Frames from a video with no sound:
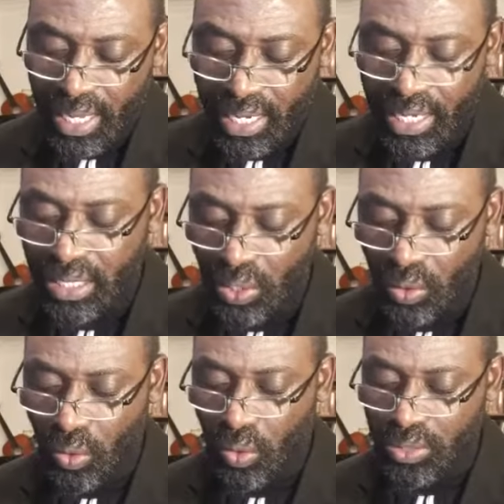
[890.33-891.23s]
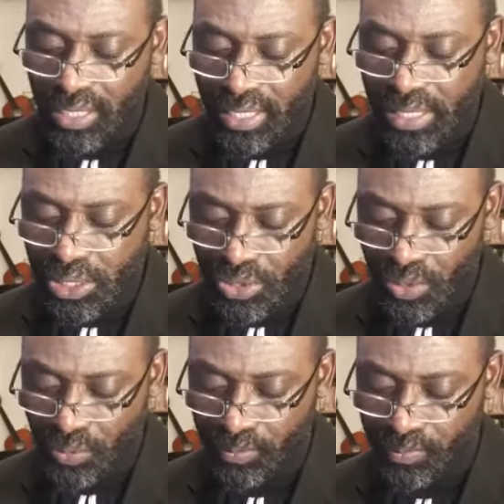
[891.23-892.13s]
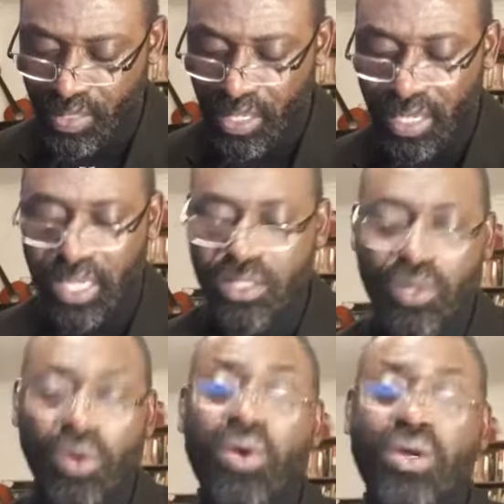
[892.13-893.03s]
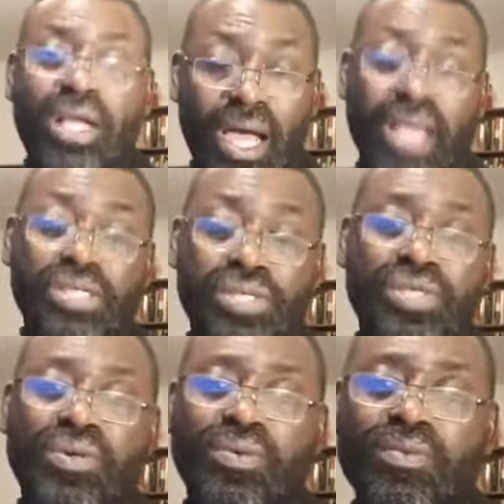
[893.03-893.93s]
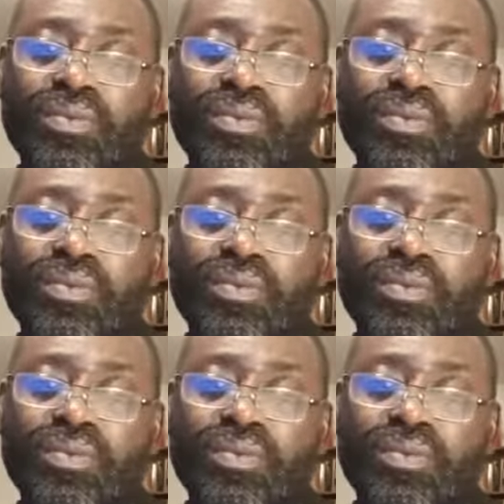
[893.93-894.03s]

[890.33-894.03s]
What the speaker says: Let the Lord lead you. Let God guide you.